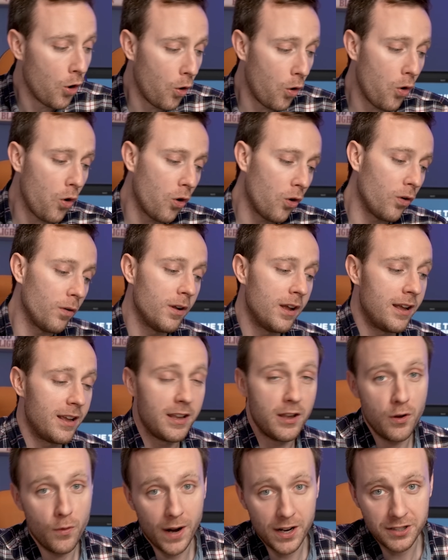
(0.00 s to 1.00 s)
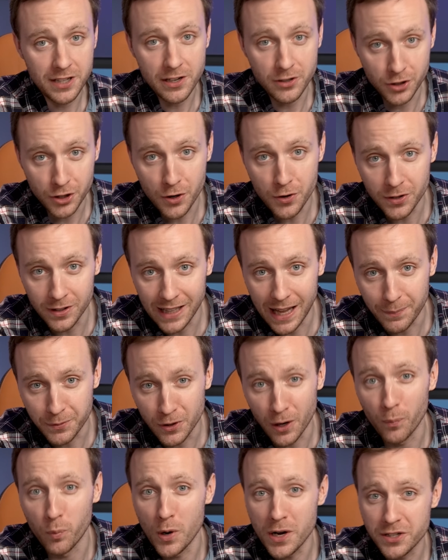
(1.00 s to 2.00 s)
or you actually choose a
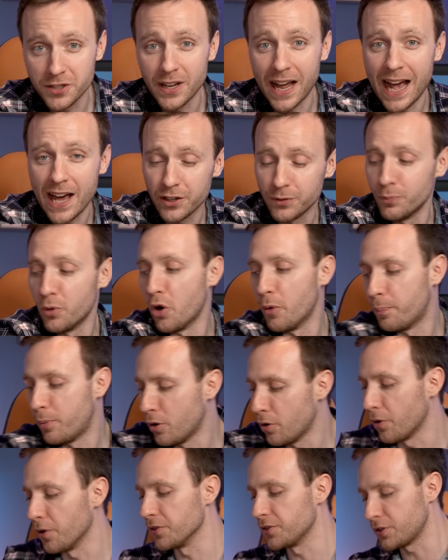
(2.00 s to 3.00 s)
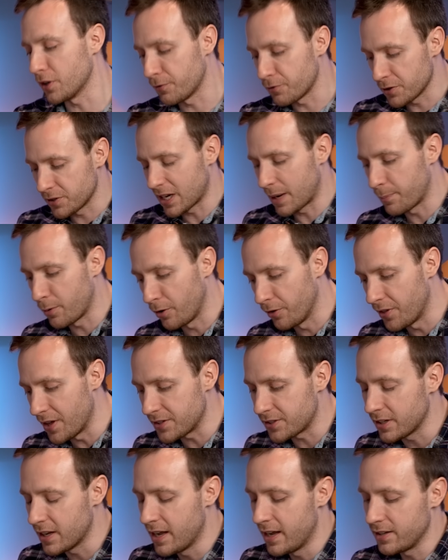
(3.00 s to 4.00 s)
laptop which has more ports. So for example,
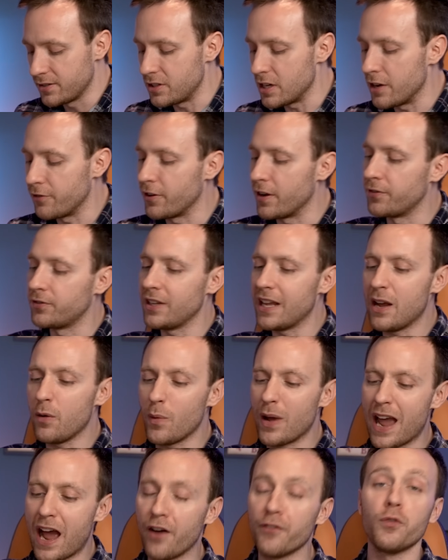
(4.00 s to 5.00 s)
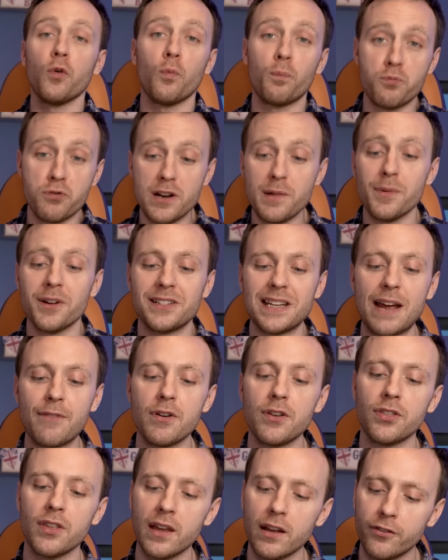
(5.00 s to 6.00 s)
this G fifteen, we have pretty much
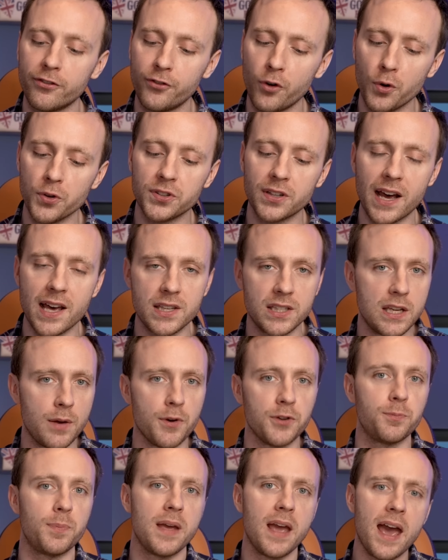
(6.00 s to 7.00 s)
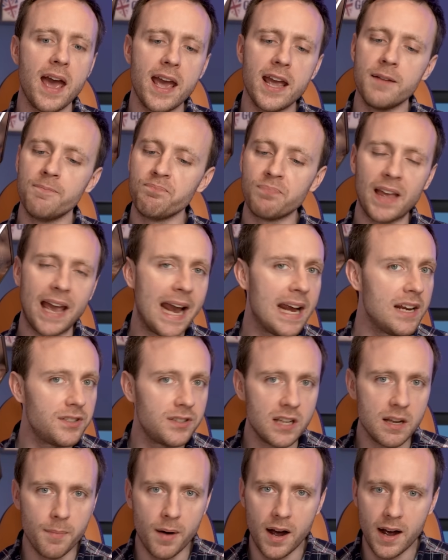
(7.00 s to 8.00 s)
everything, full-size U S B A, H
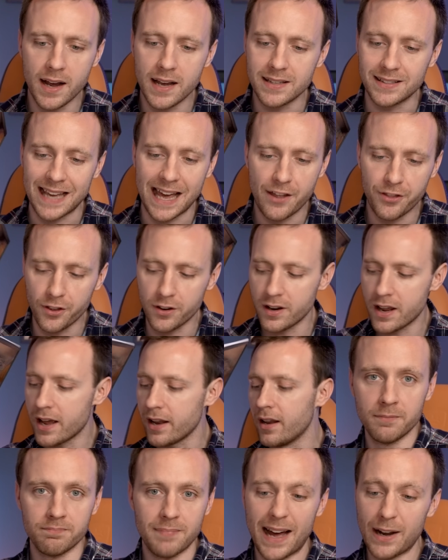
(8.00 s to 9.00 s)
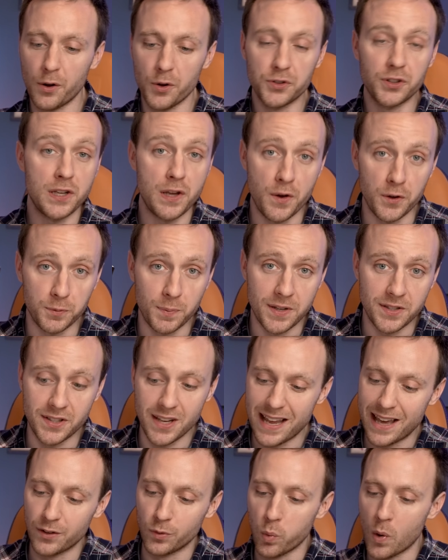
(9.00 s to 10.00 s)
D M Is, Ethernet, and also U S B
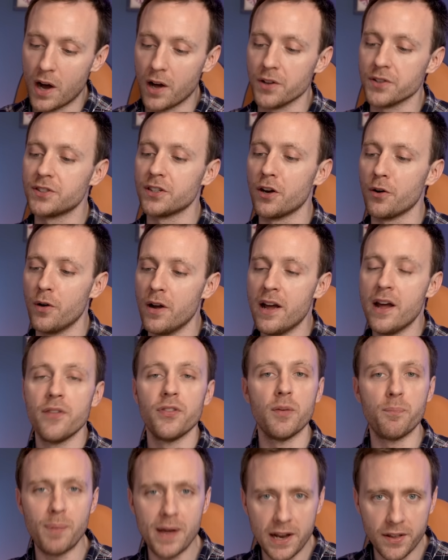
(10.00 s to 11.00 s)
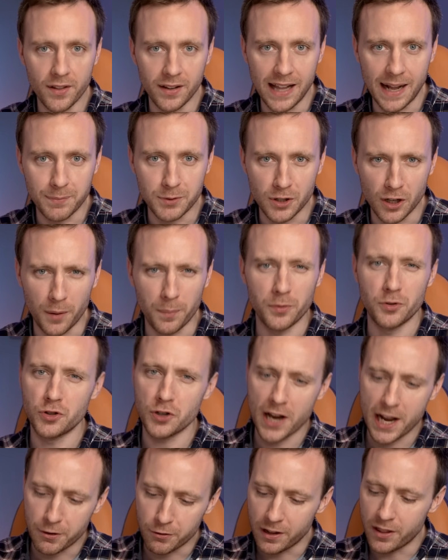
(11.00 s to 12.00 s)
C as well. So the bigger the laptop,
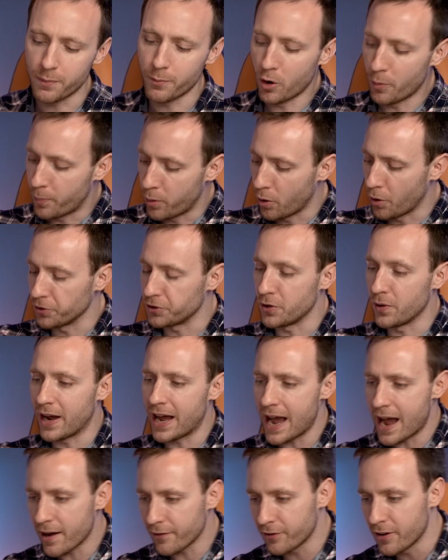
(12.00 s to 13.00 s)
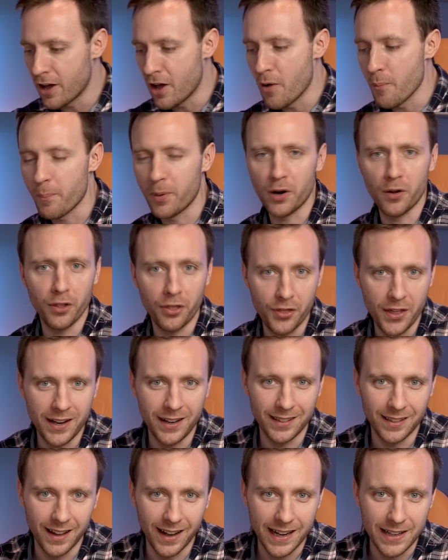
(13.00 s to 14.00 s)
generally the more ports you have, but on thin
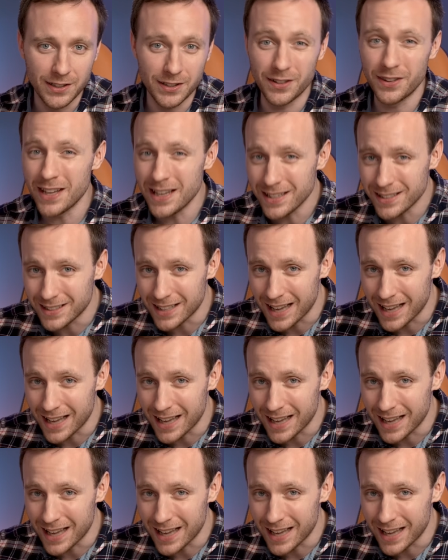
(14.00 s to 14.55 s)
and lights these